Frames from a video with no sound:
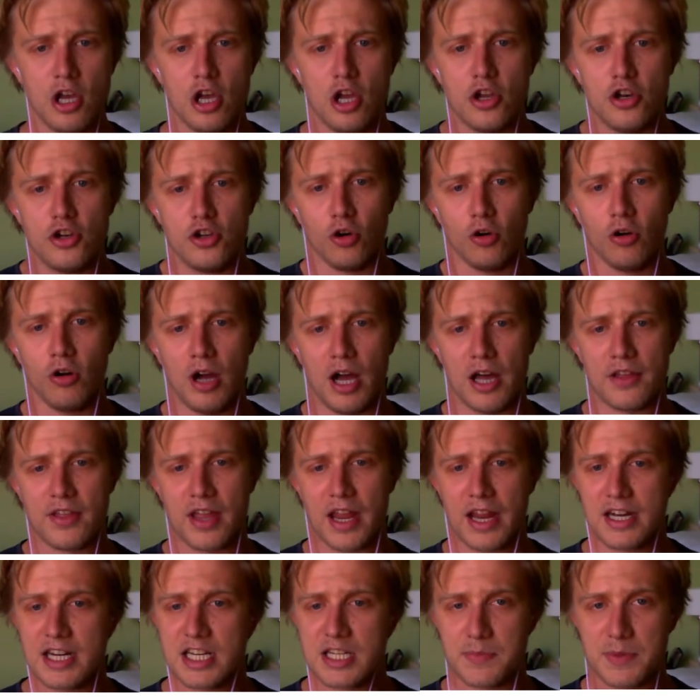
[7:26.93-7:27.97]
nor are there
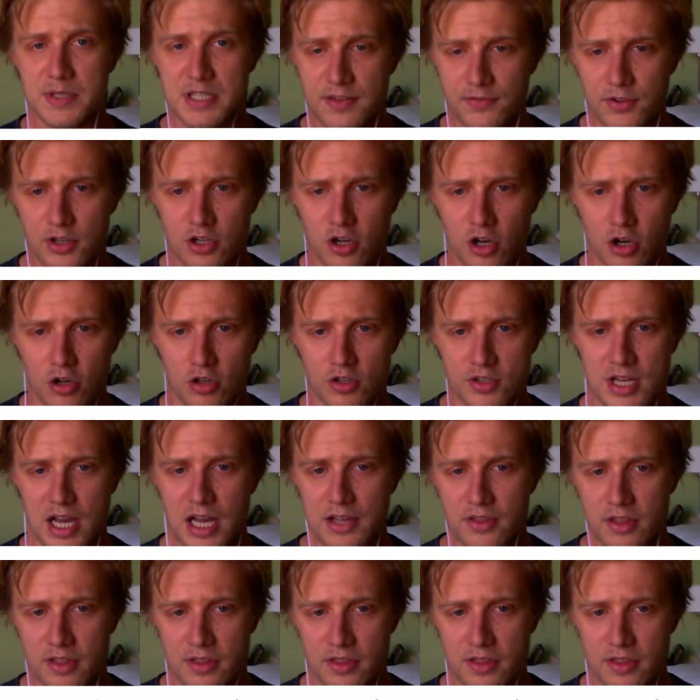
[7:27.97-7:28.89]
any specific goals other